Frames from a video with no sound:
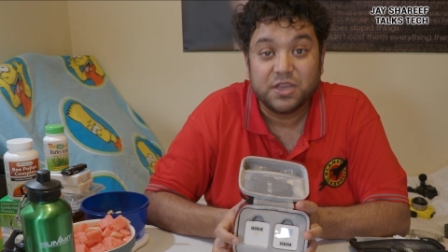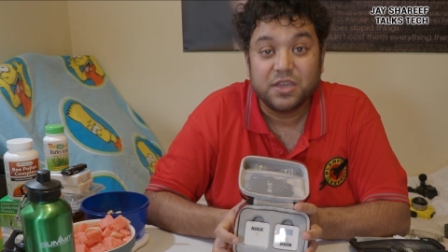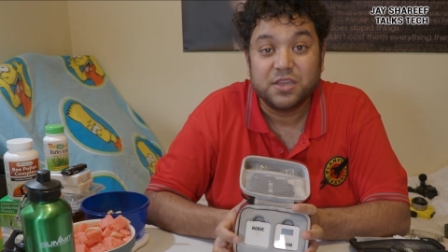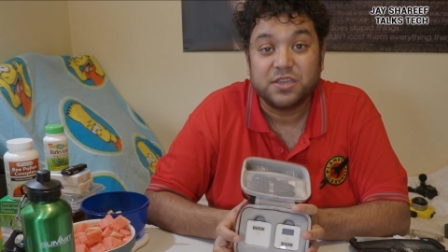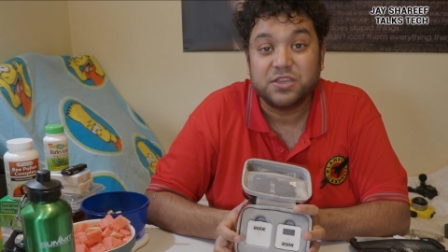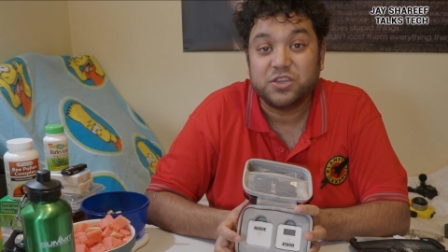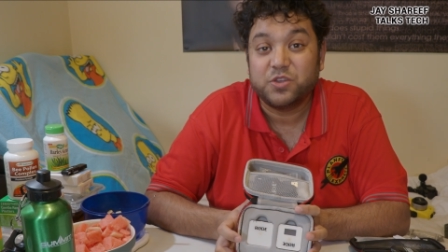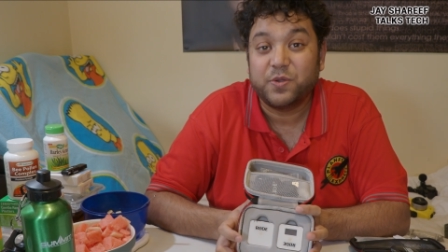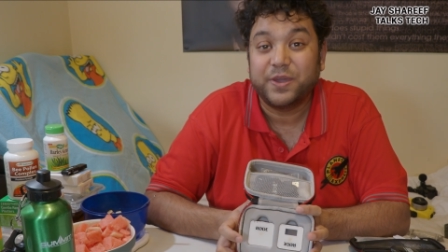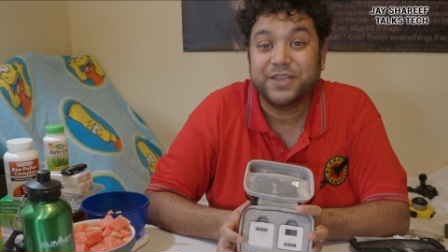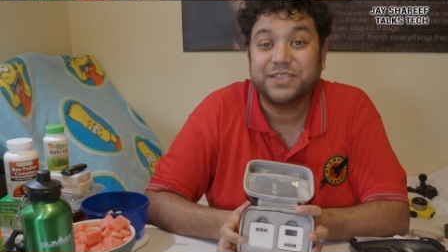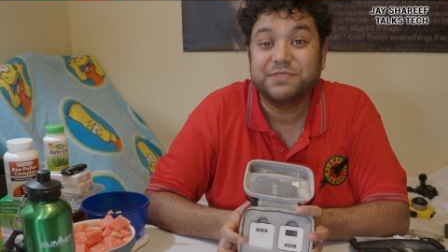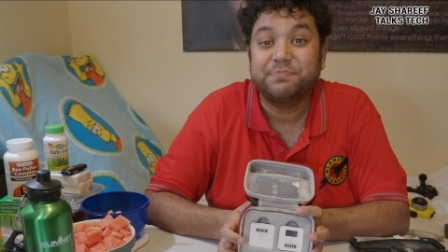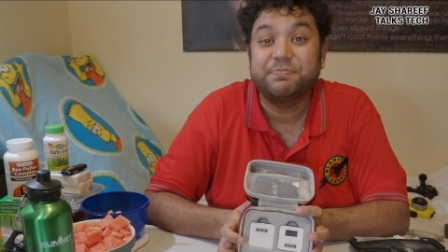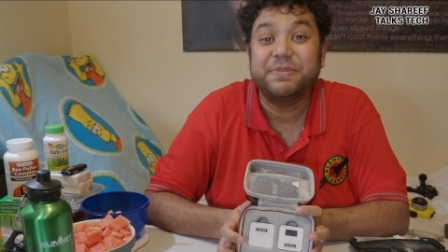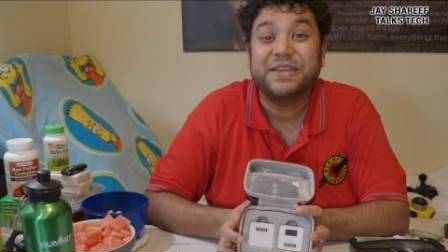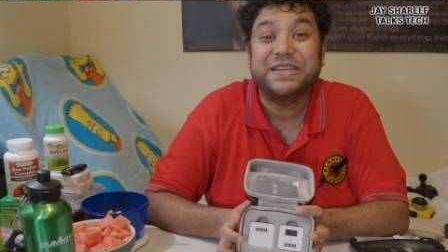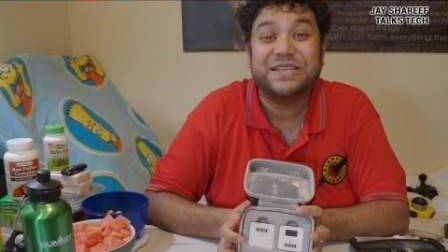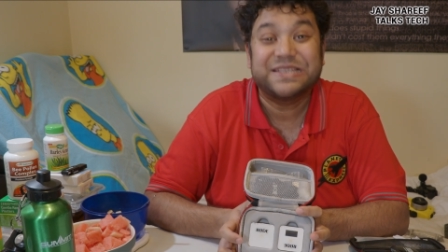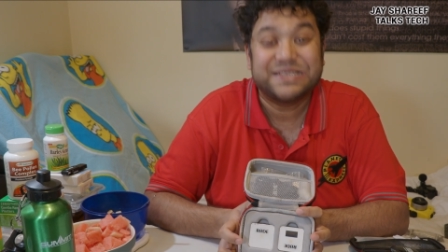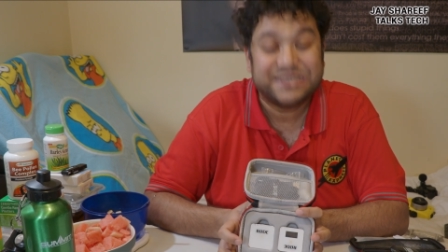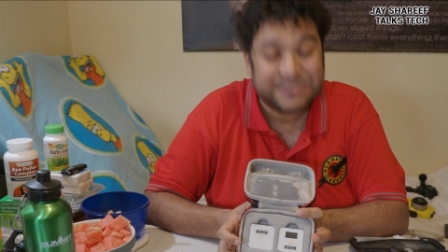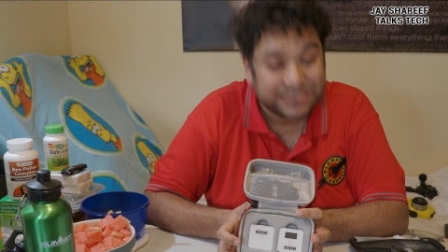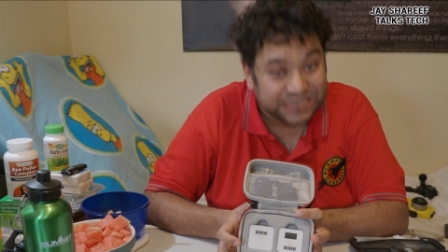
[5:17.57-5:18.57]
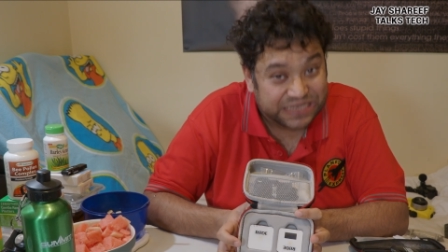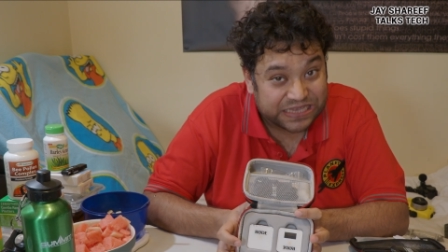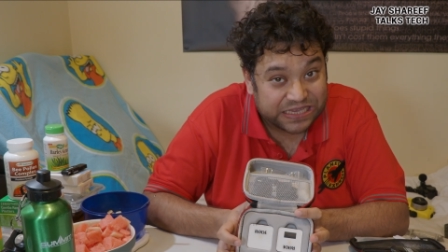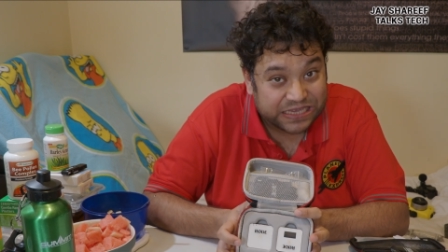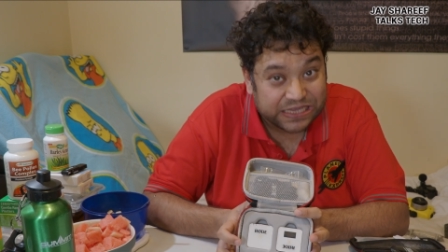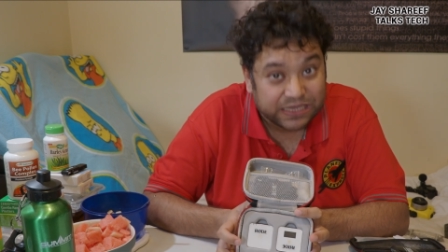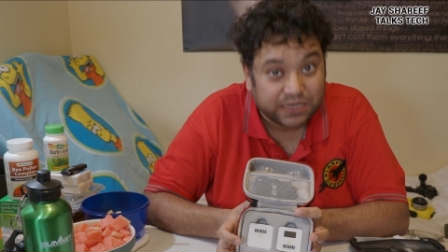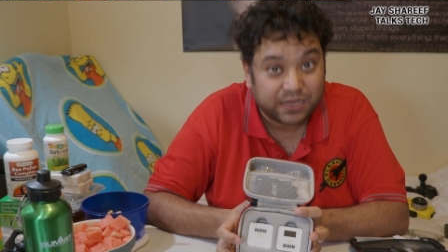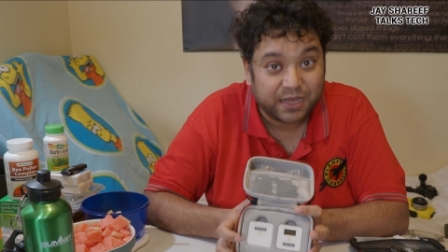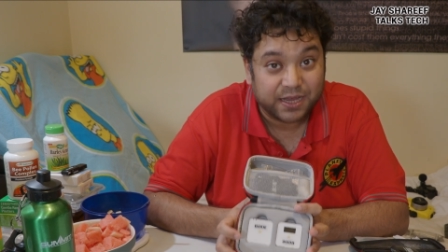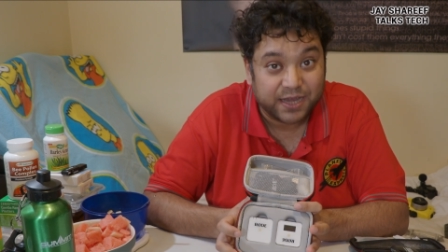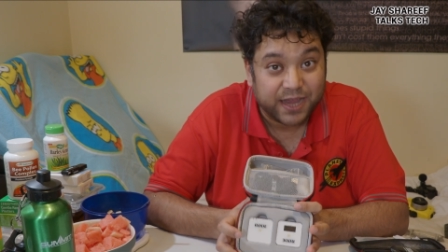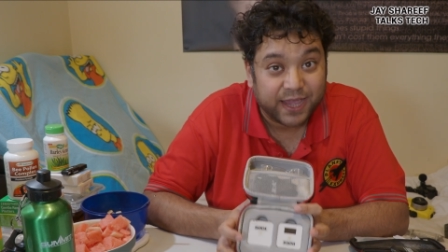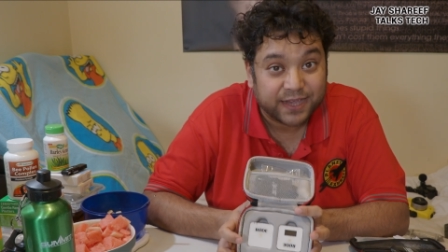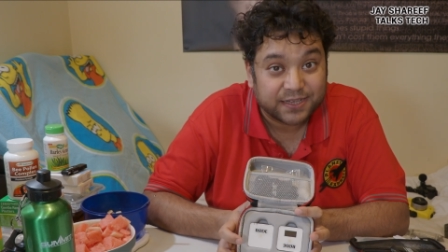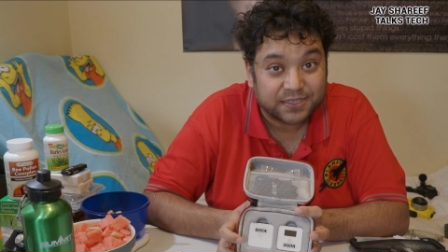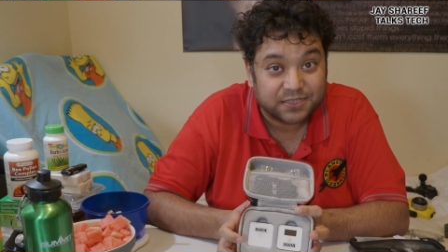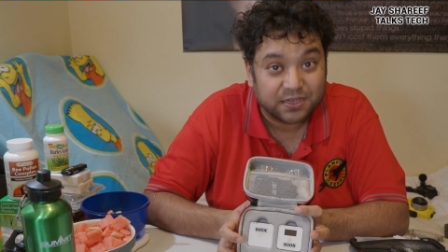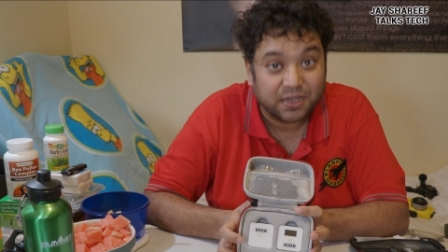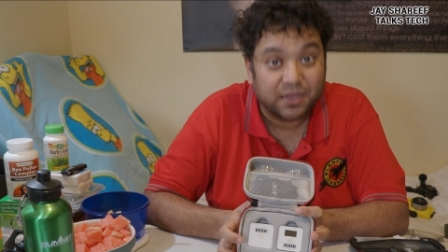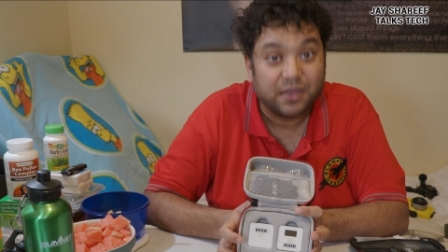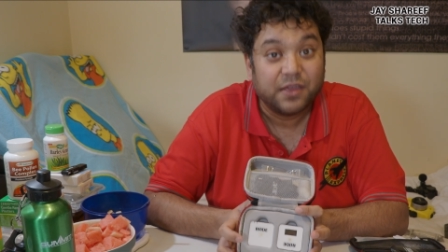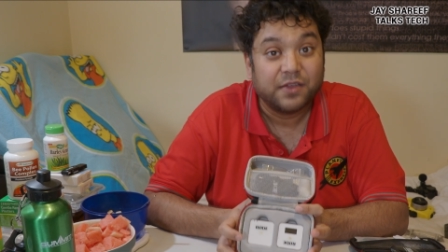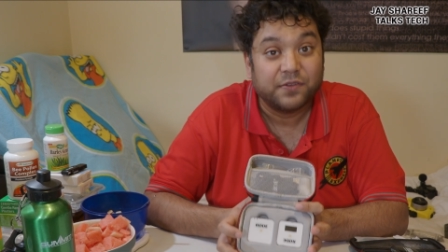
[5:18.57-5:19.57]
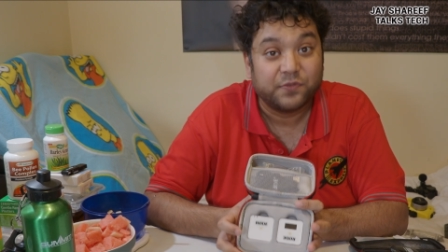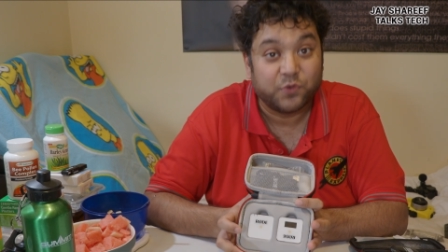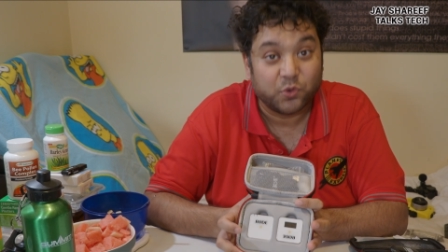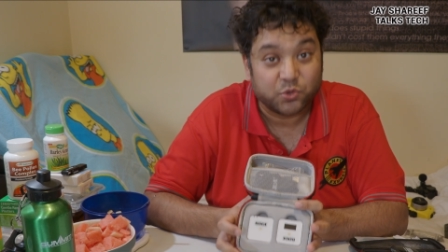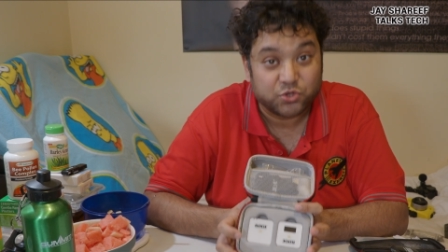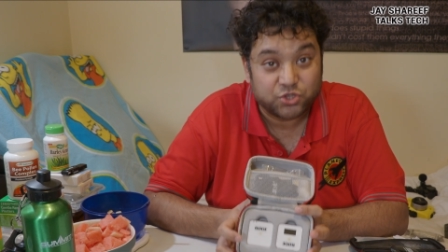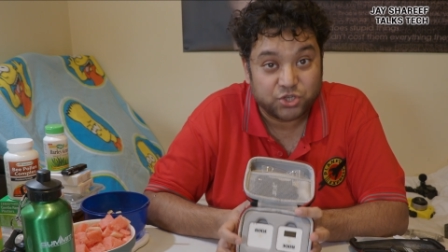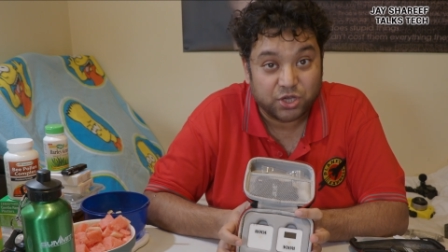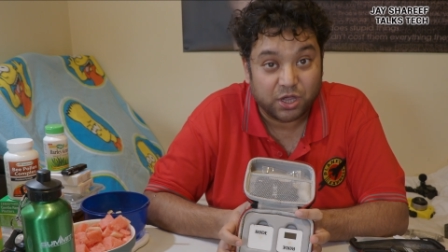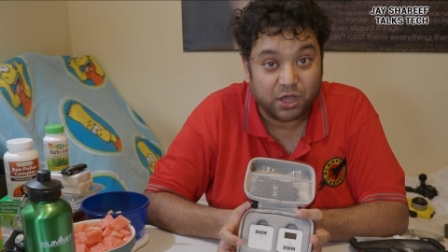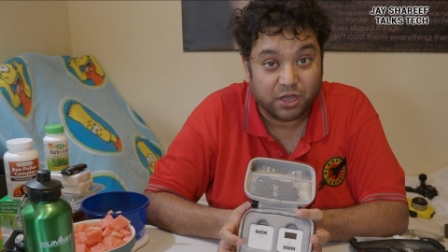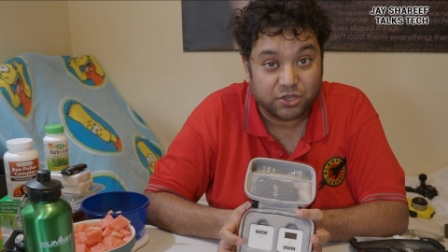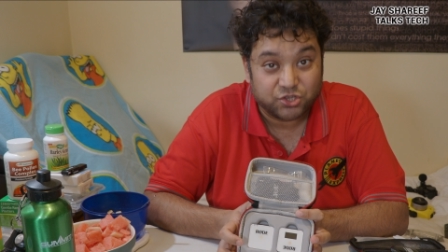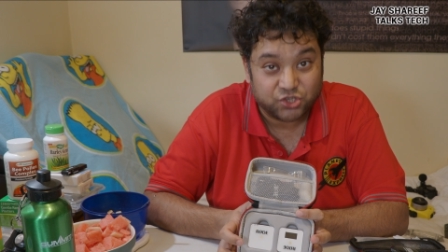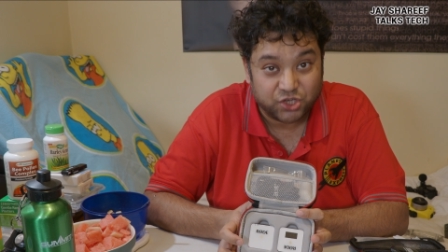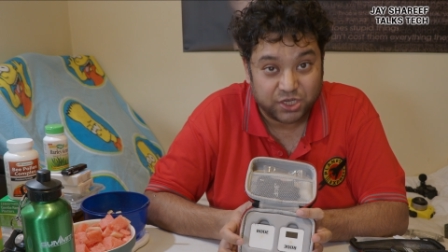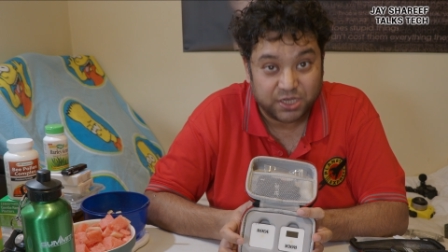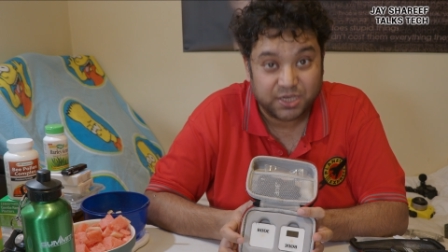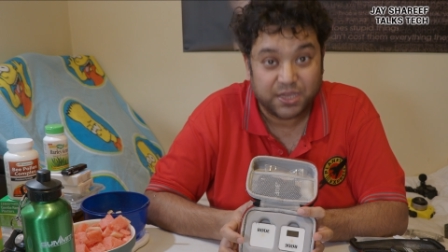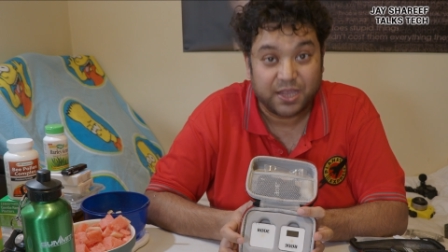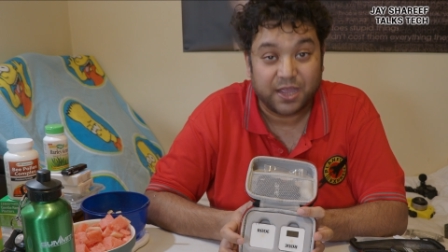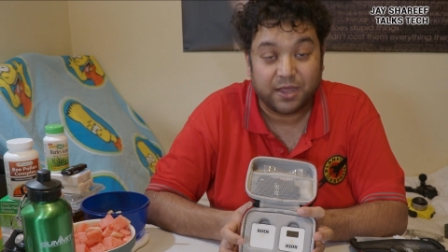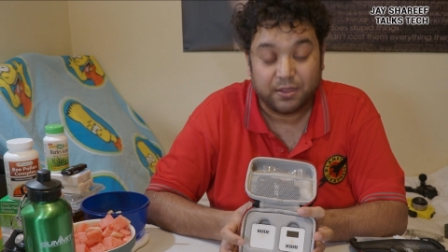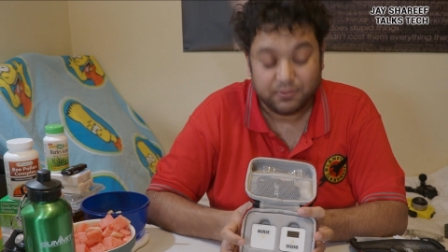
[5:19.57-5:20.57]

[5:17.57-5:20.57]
USB-C connector for charging,